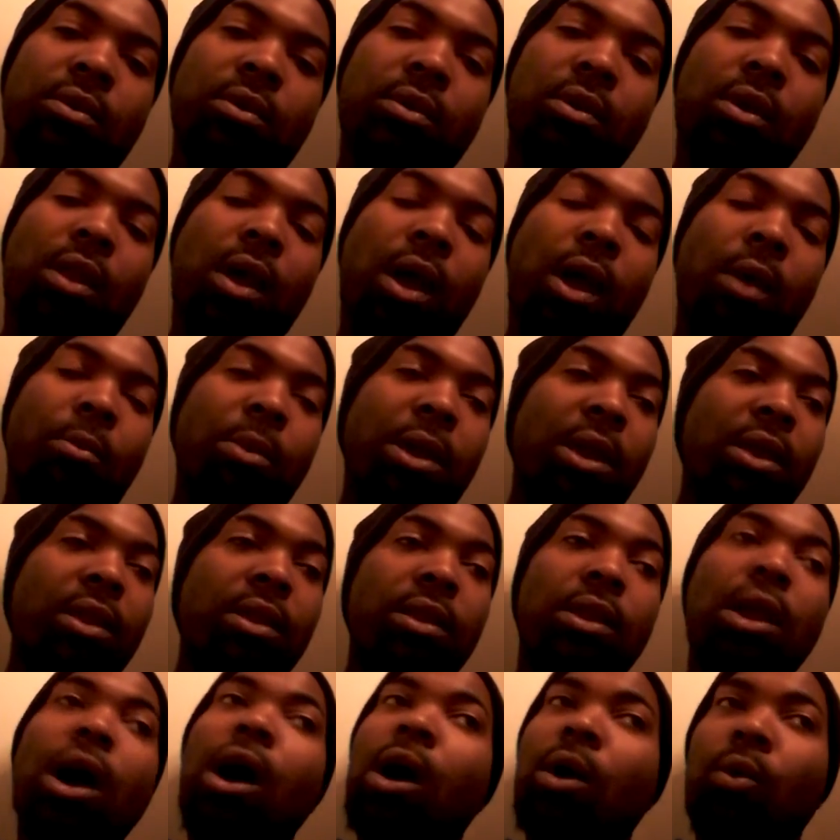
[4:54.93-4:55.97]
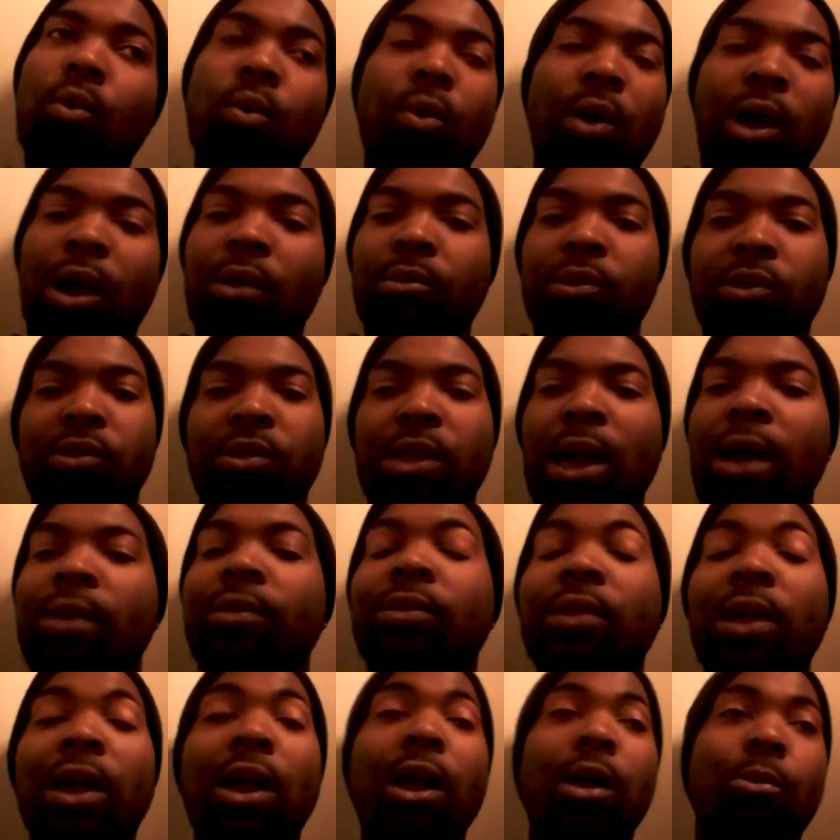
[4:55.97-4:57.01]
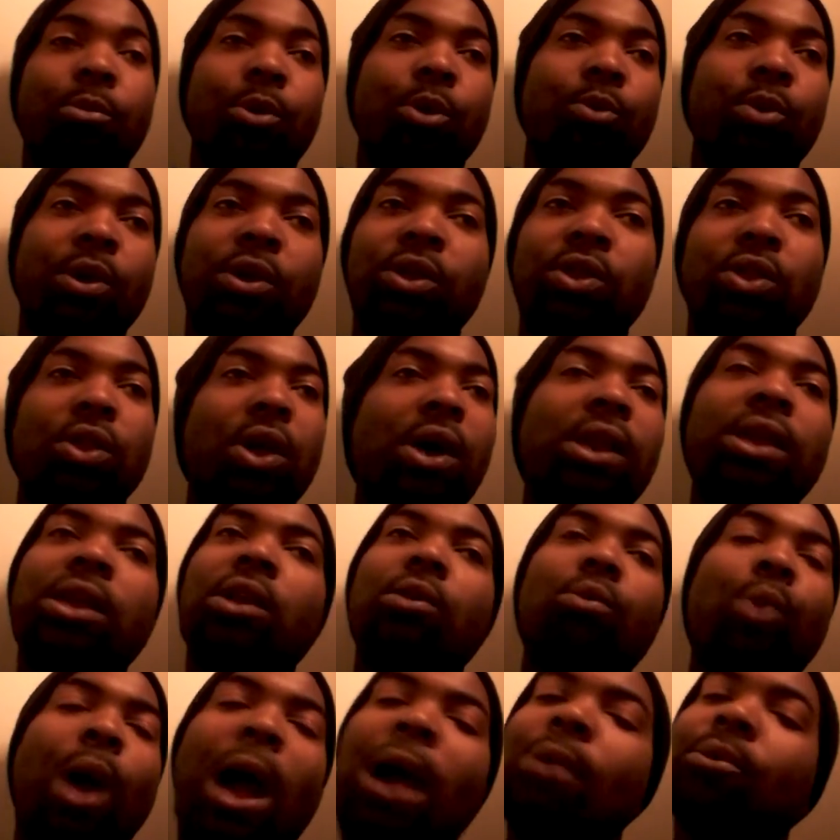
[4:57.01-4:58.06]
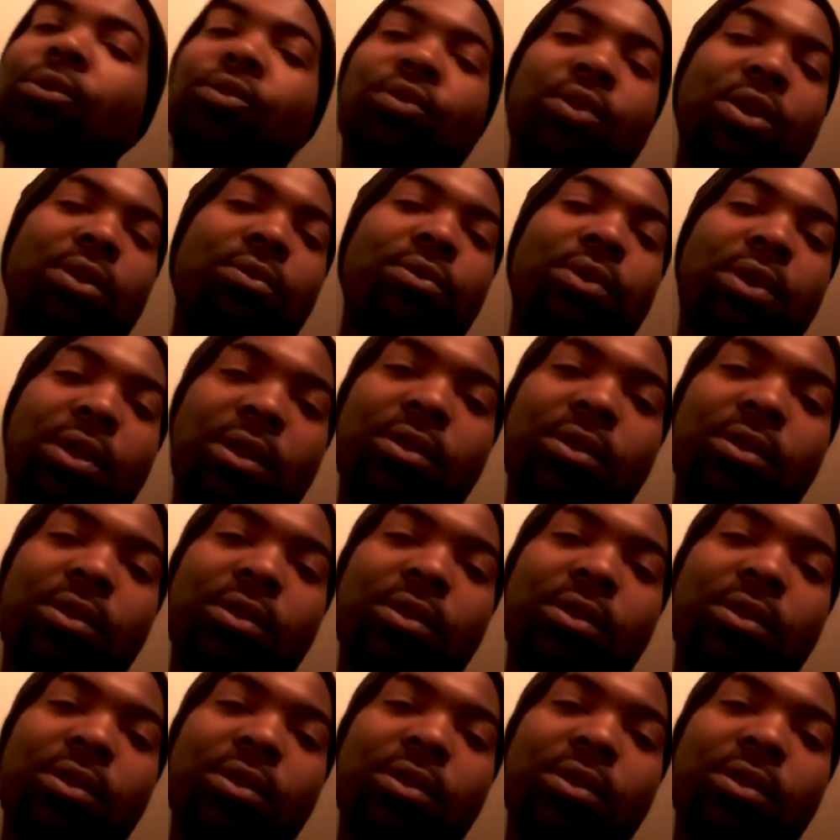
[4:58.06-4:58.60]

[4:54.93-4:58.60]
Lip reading: No wide receivers. That's terrible when none of your wide receivers